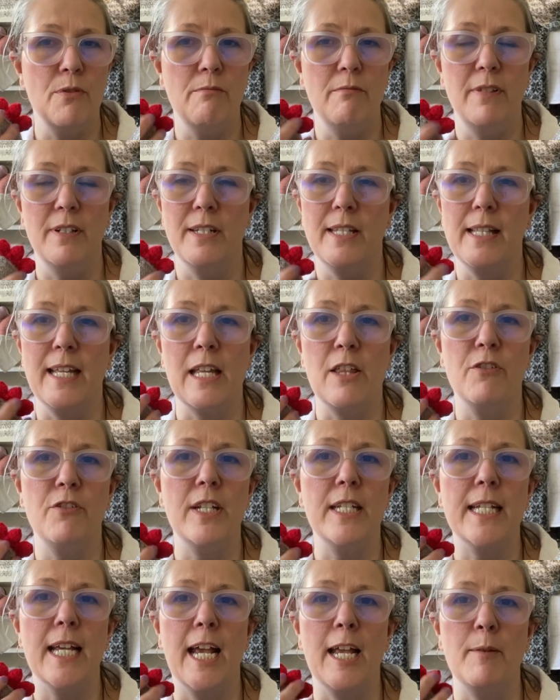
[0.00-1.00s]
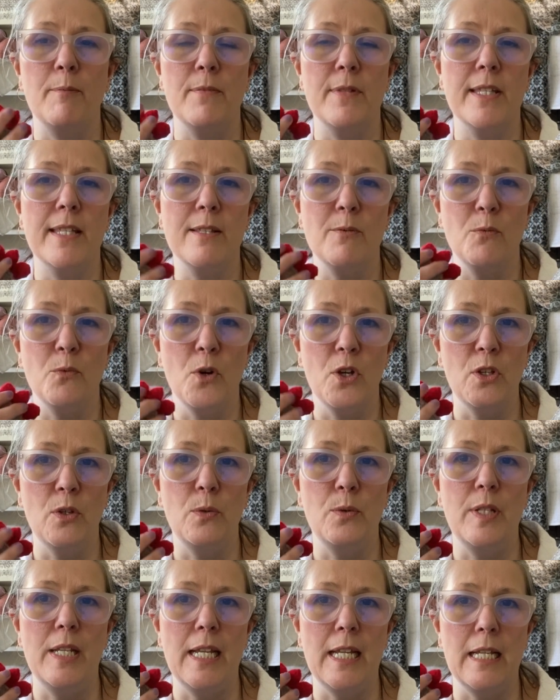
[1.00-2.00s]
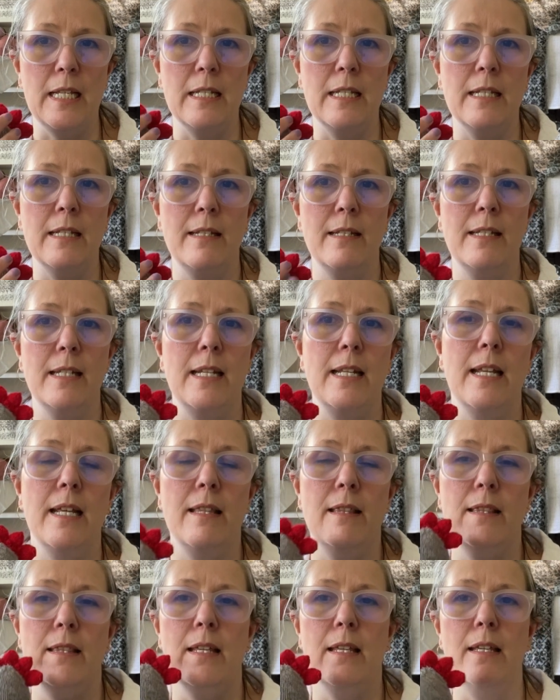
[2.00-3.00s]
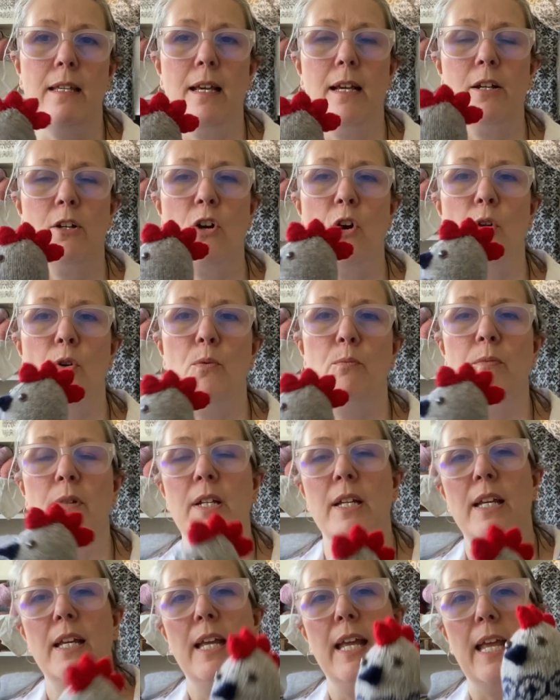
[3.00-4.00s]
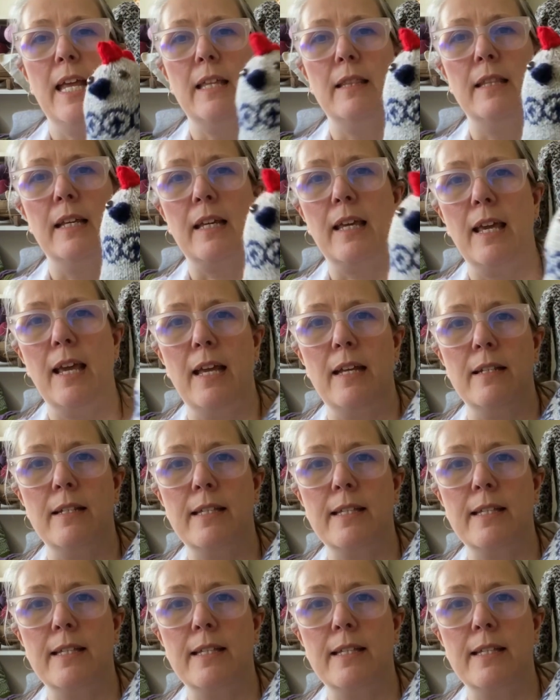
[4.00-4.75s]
there's like 3 times what you need to knit the comb in the kit.